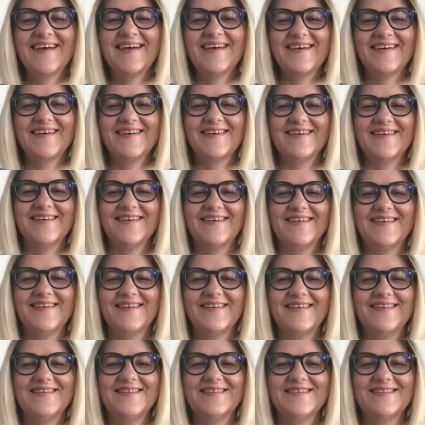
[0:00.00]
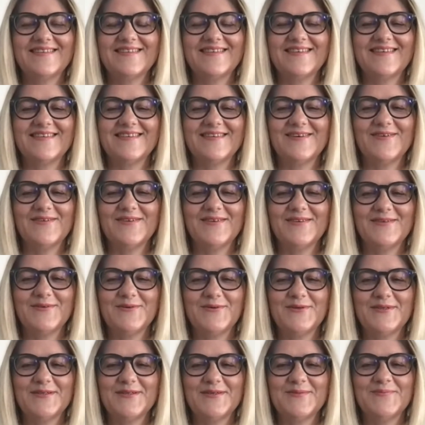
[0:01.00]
it's all good.